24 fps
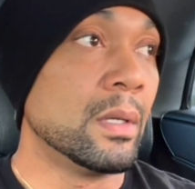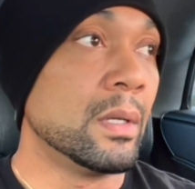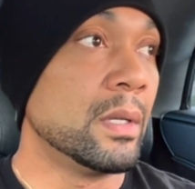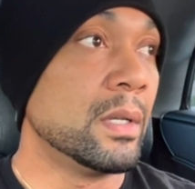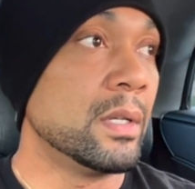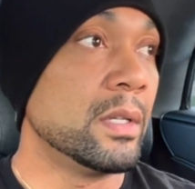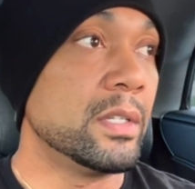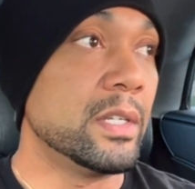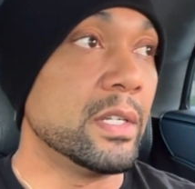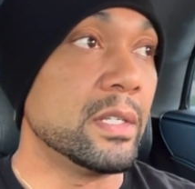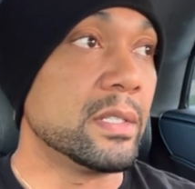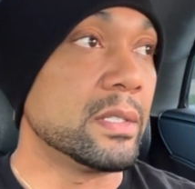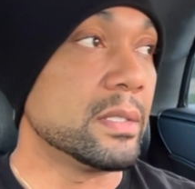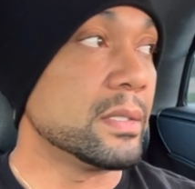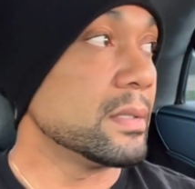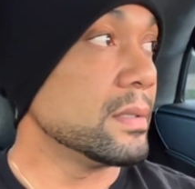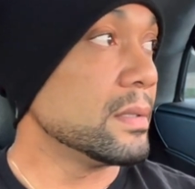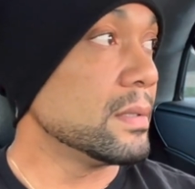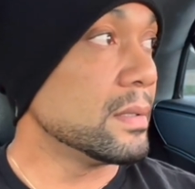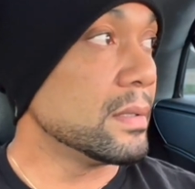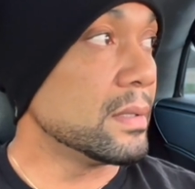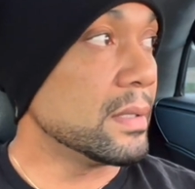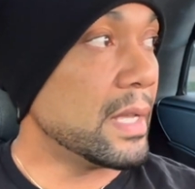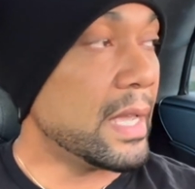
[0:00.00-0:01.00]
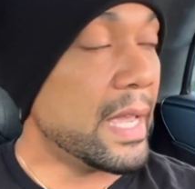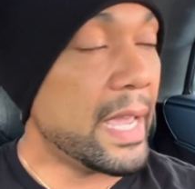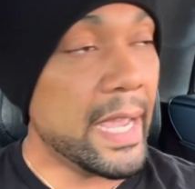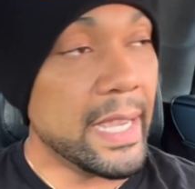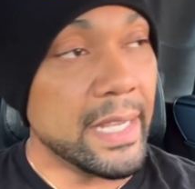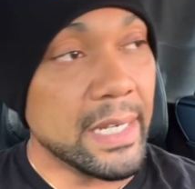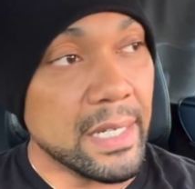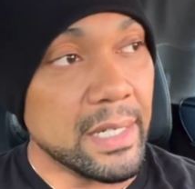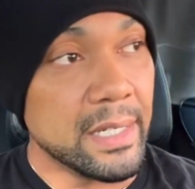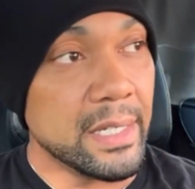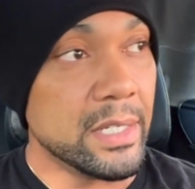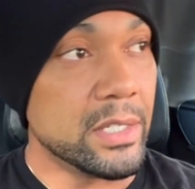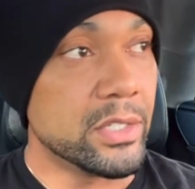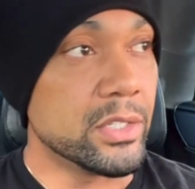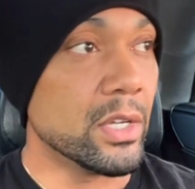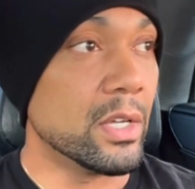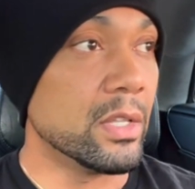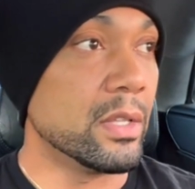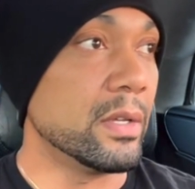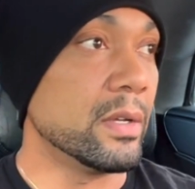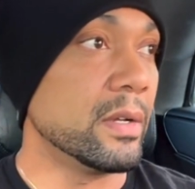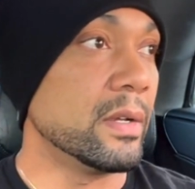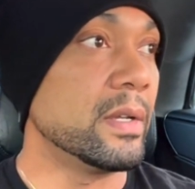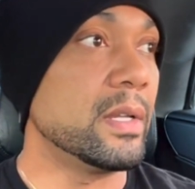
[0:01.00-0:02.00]
just hating each
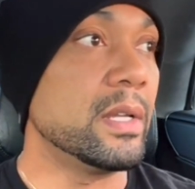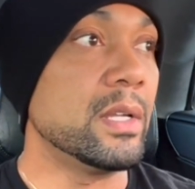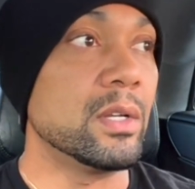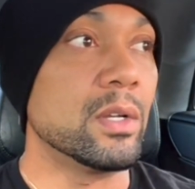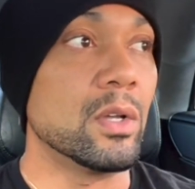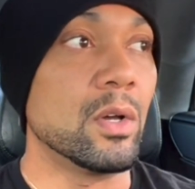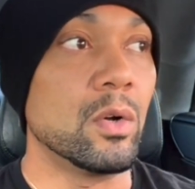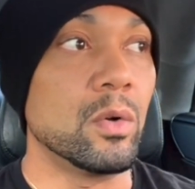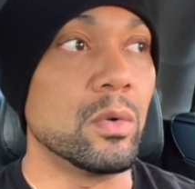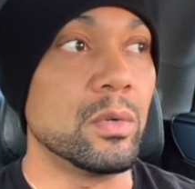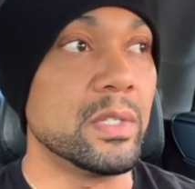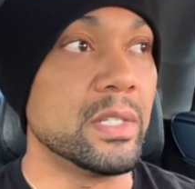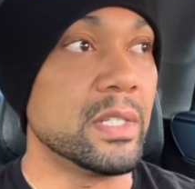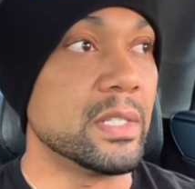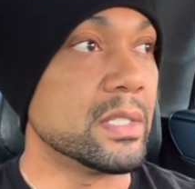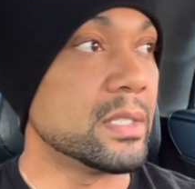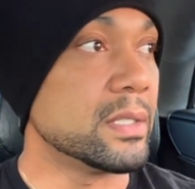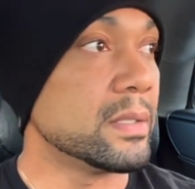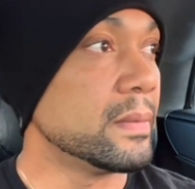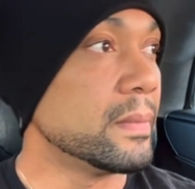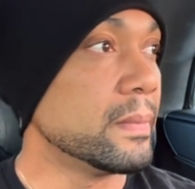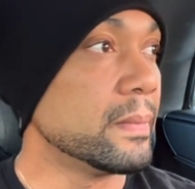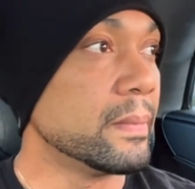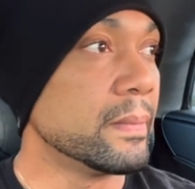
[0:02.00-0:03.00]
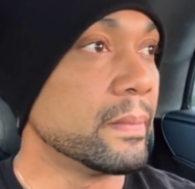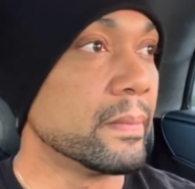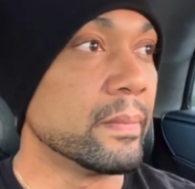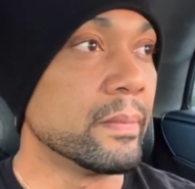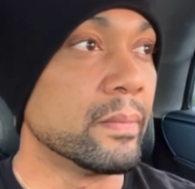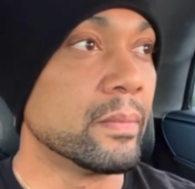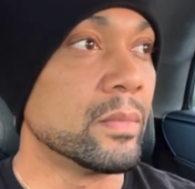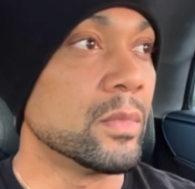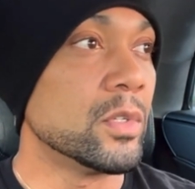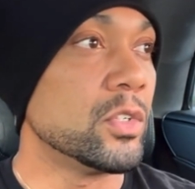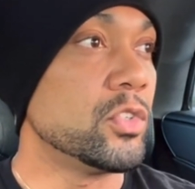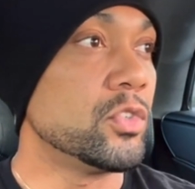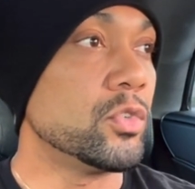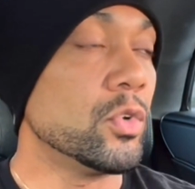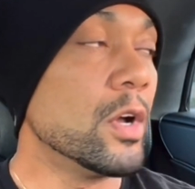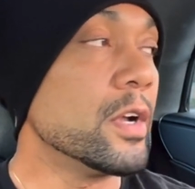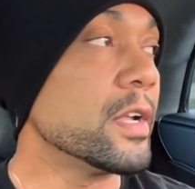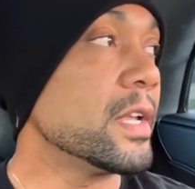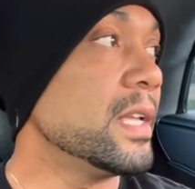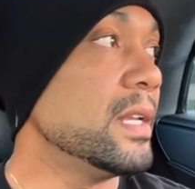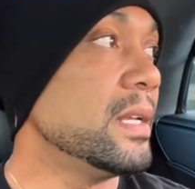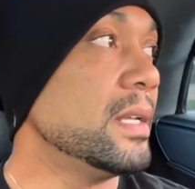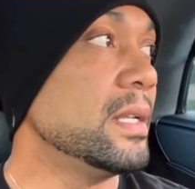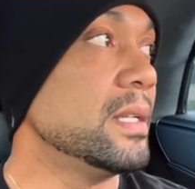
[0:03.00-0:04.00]
other, you know, just
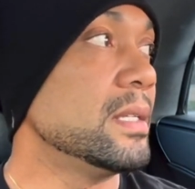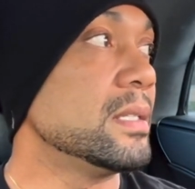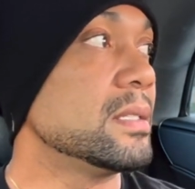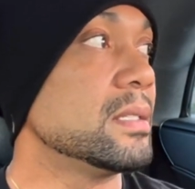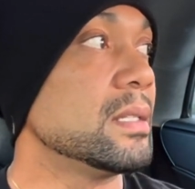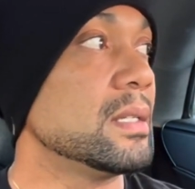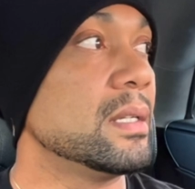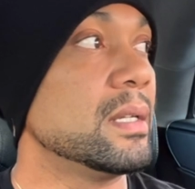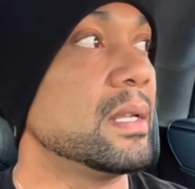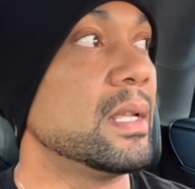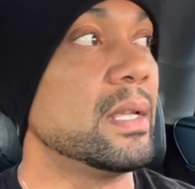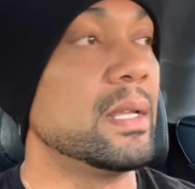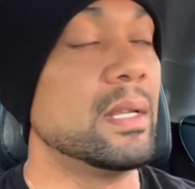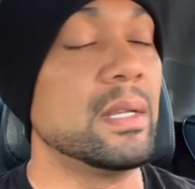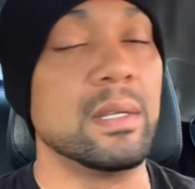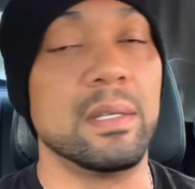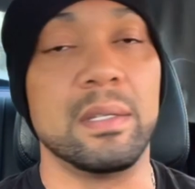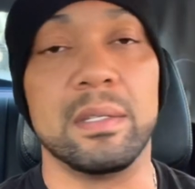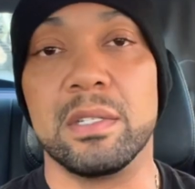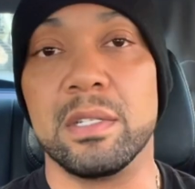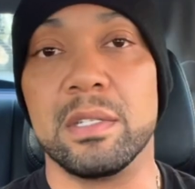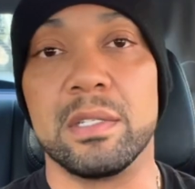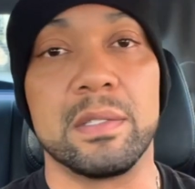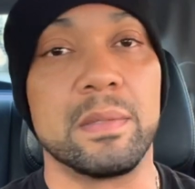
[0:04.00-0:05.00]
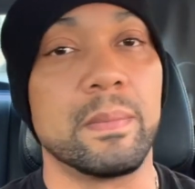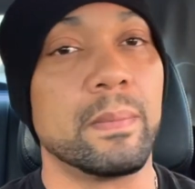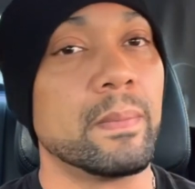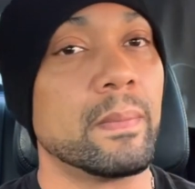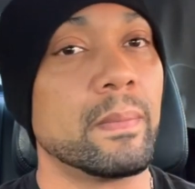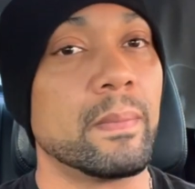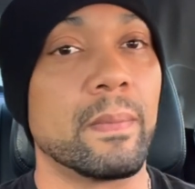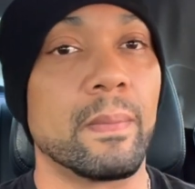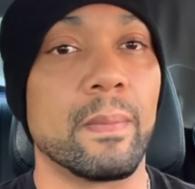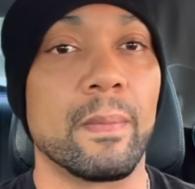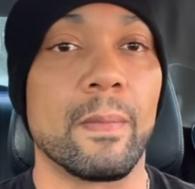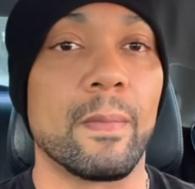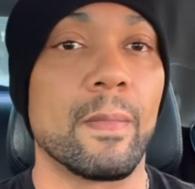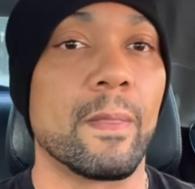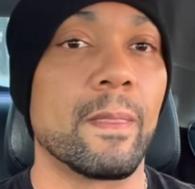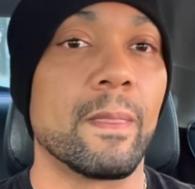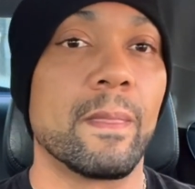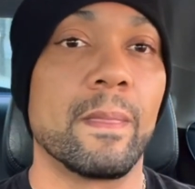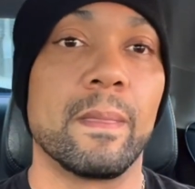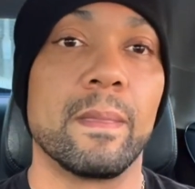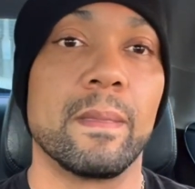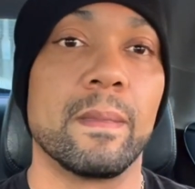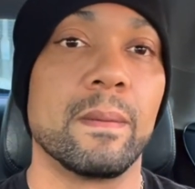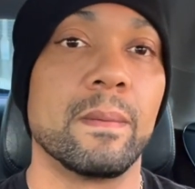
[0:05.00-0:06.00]
drunkenness and, and just
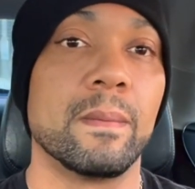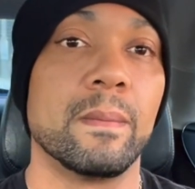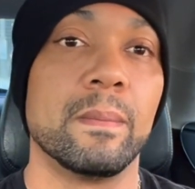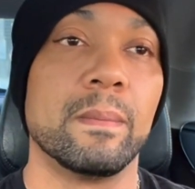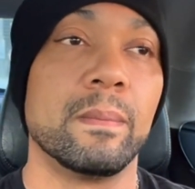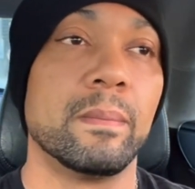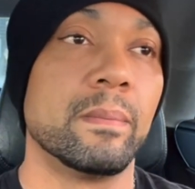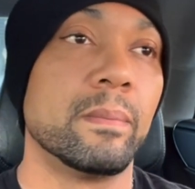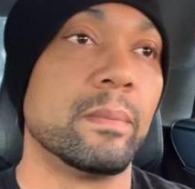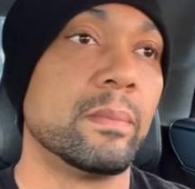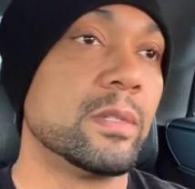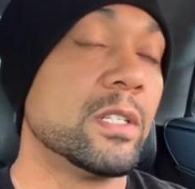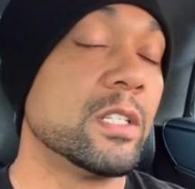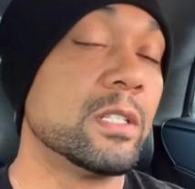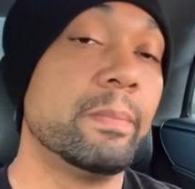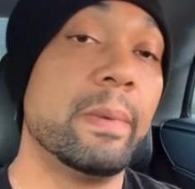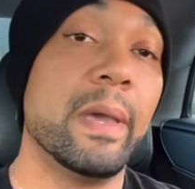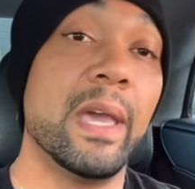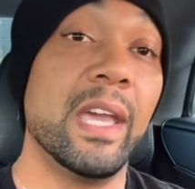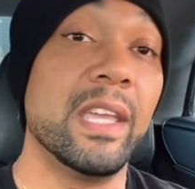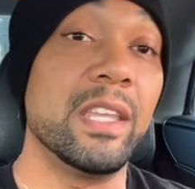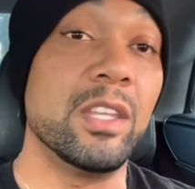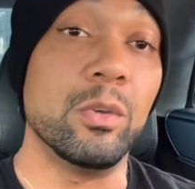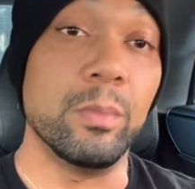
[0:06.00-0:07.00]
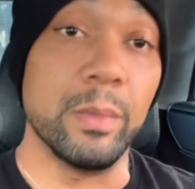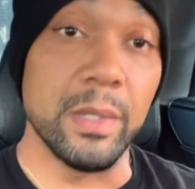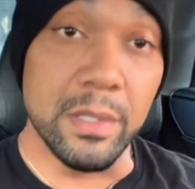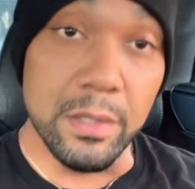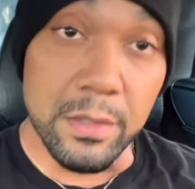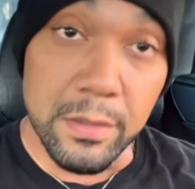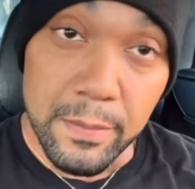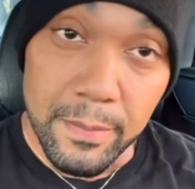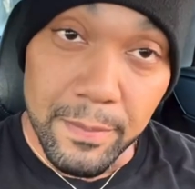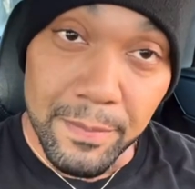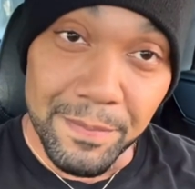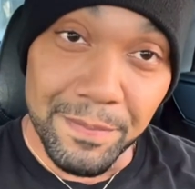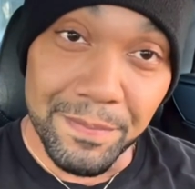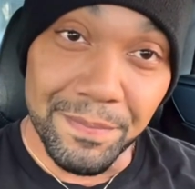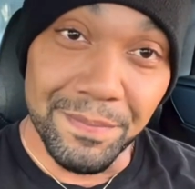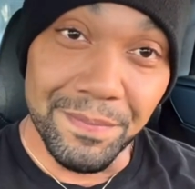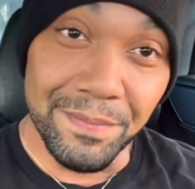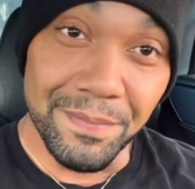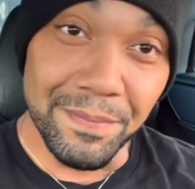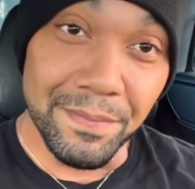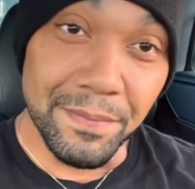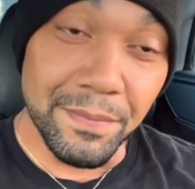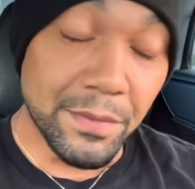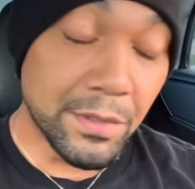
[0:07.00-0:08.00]
just bad humans.
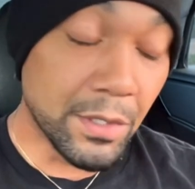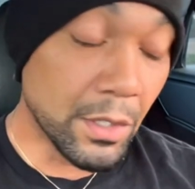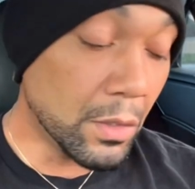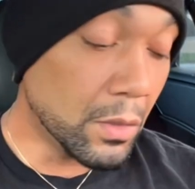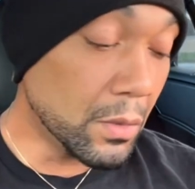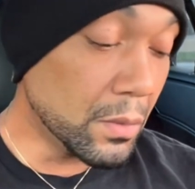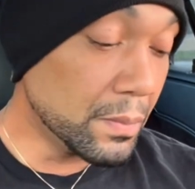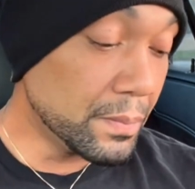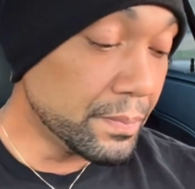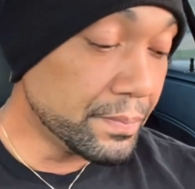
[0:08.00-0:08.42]
So